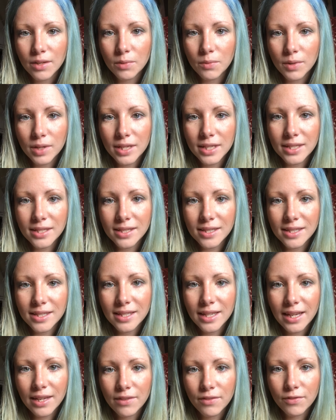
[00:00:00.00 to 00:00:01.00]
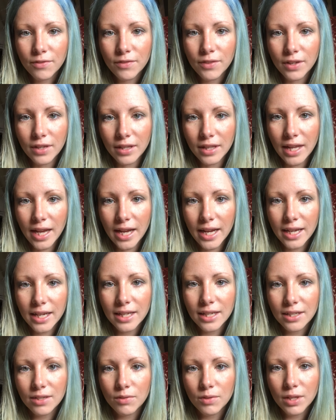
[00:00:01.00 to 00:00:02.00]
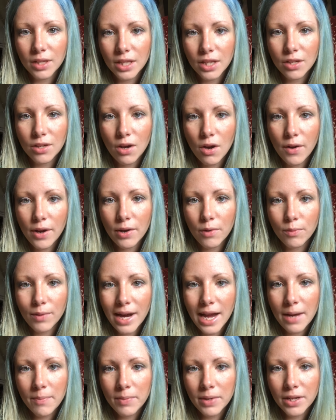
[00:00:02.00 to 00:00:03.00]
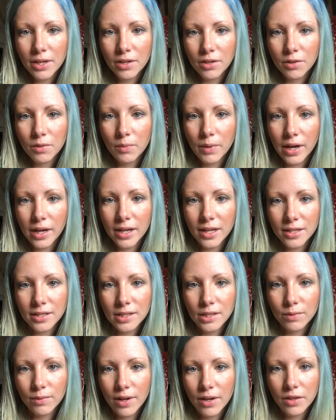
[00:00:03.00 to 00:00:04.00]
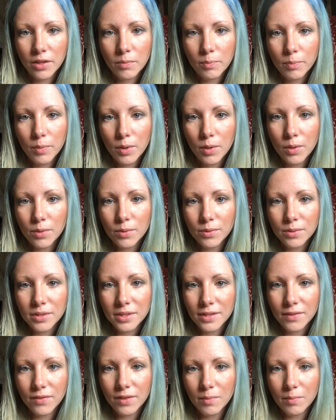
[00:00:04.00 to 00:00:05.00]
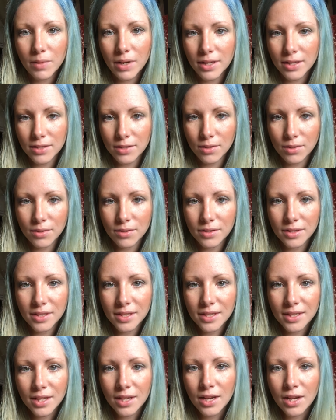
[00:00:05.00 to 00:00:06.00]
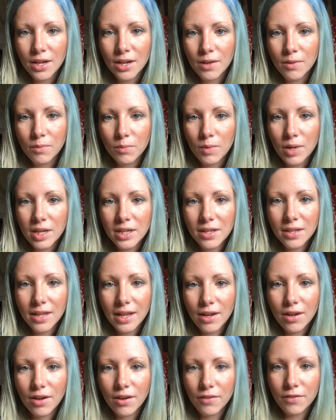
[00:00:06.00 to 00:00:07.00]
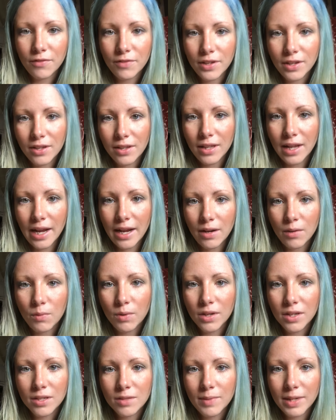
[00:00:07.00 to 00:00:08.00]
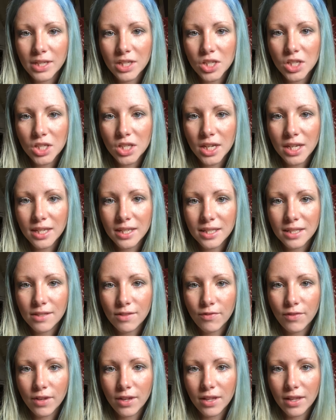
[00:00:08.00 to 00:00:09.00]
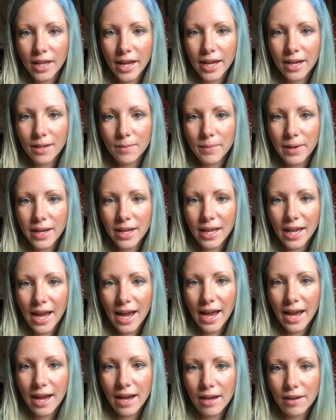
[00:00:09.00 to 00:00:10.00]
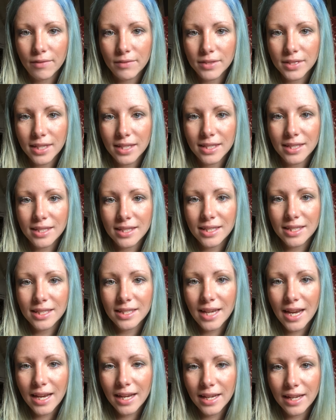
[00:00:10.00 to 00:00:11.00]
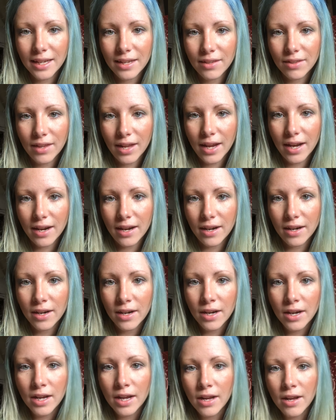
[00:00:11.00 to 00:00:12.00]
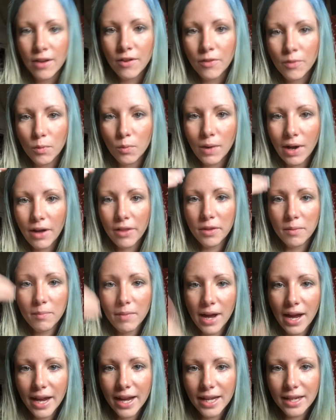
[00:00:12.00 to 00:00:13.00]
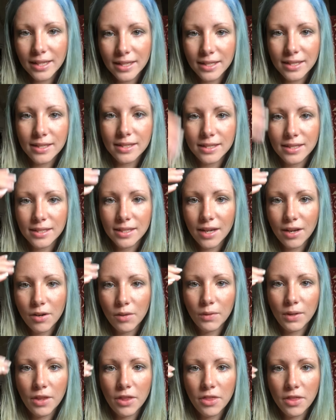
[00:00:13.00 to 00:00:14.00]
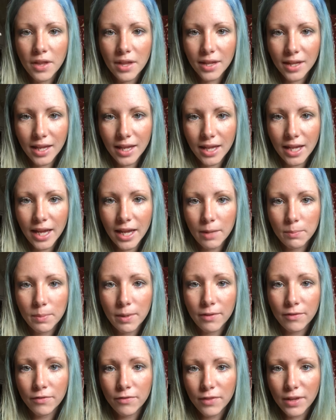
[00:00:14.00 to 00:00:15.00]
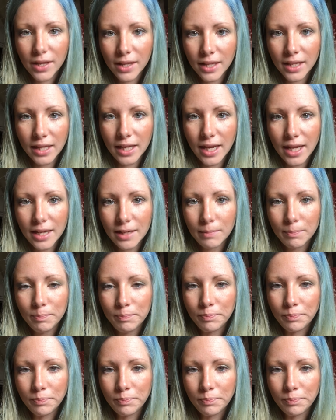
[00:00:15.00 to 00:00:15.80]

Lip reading: What does the skin feel like? And really wrapping your awareness around the bones of the muscles. What do they all feel like? What do my shins feel like? My calves? And staying there while the mind is not only thinking it, but feeling it.